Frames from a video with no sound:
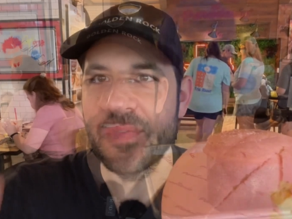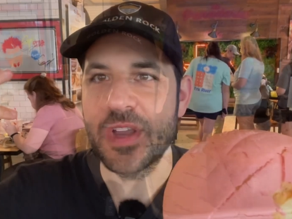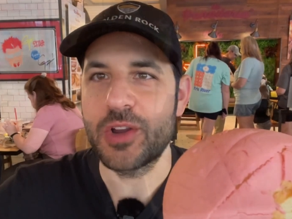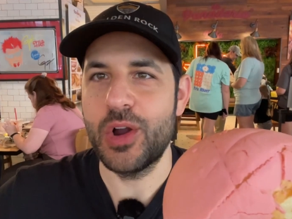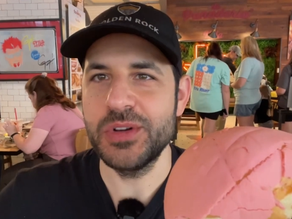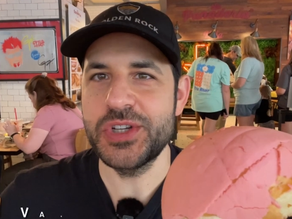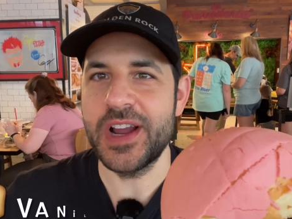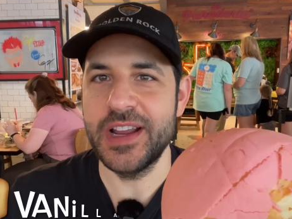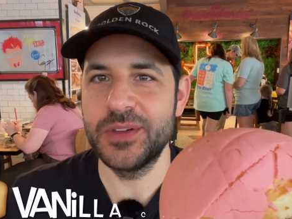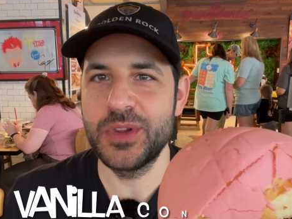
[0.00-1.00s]
The
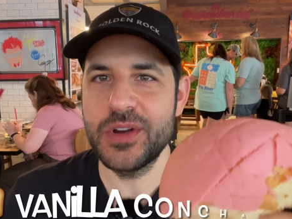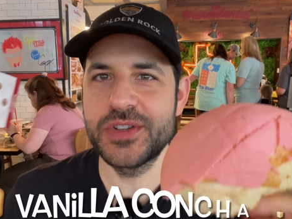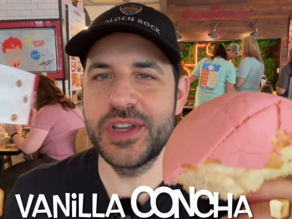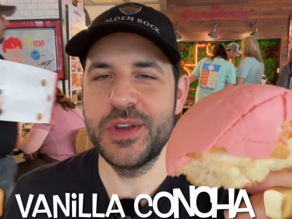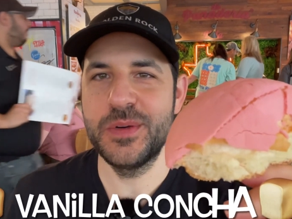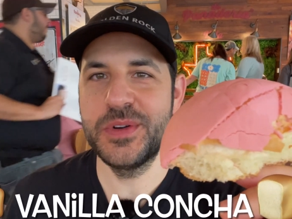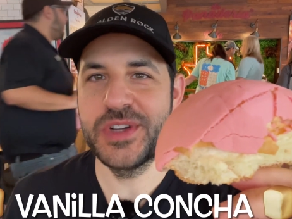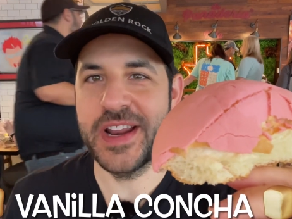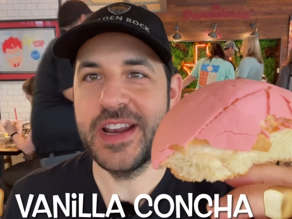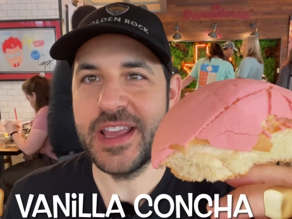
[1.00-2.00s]
Concha, it looks huge,
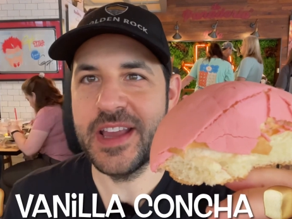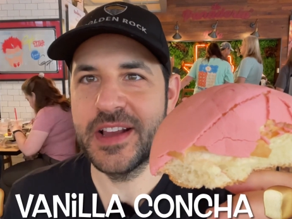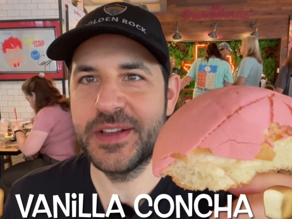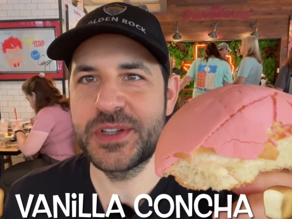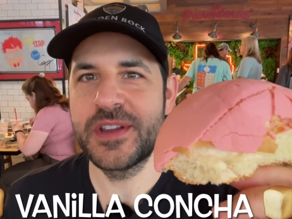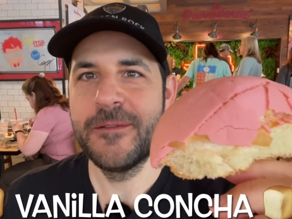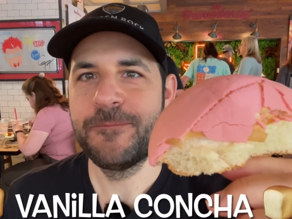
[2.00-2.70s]
and it is,